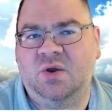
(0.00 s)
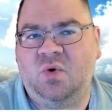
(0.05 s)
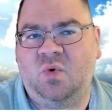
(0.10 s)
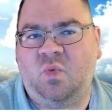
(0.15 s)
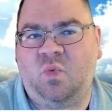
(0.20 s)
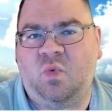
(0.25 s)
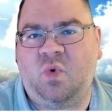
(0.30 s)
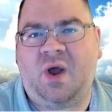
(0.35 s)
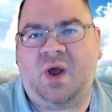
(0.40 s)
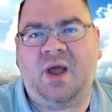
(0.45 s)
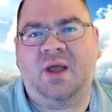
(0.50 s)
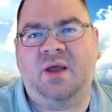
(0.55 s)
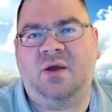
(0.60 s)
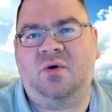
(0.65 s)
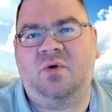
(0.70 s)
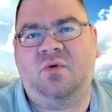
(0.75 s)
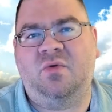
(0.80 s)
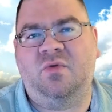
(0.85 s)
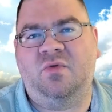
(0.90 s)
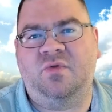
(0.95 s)

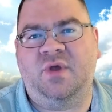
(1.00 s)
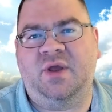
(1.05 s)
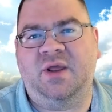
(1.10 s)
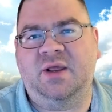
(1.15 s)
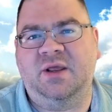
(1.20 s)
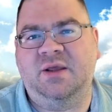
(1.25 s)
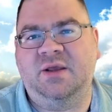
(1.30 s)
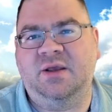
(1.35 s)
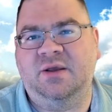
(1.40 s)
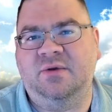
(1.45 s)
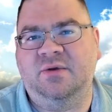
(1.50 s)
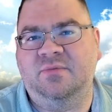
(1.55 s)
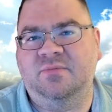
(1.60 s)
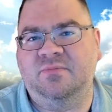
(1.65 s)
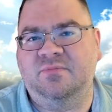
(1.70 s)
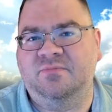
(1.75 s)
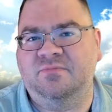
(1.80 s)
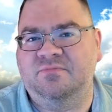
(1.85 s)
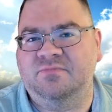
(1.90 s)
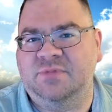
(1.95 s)
while they
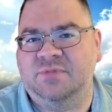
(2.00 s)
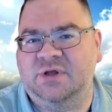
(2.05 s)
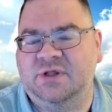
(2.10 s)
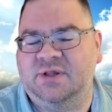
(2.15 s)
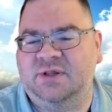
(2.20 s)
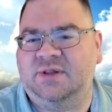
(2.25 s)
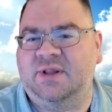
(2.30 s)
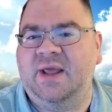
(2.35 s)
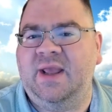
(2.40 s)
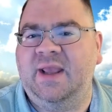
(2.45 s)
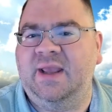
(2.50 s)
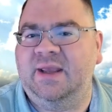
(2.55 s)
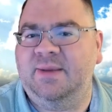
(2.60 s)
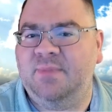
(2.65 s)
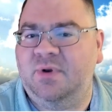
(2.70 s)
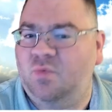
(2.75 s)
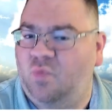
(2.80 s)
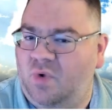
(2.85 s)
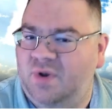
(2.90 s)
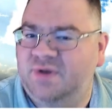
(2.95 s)

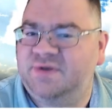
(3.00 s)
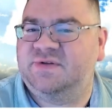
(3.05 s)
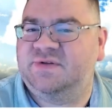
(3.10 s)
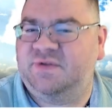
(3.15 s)
claim and want